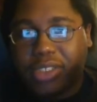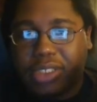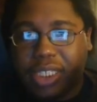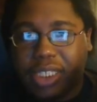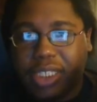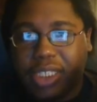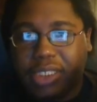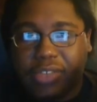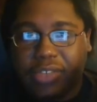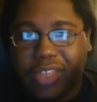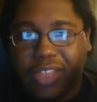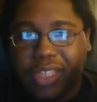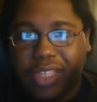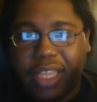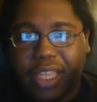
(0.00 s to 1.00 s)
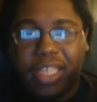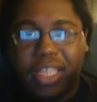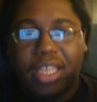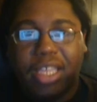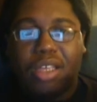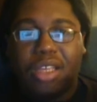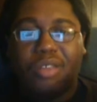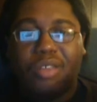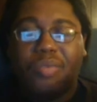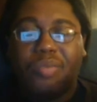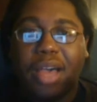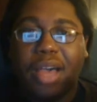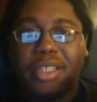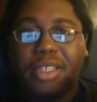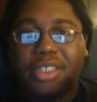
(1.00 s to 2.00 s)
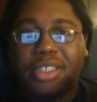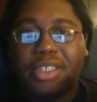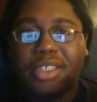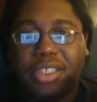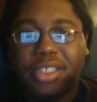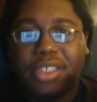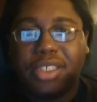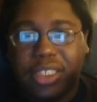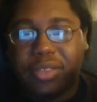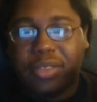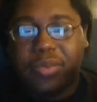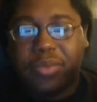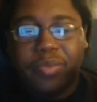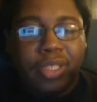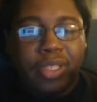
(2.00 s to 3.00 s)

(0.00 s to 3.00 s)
seeing stuff like that, you probably shouldn't send them.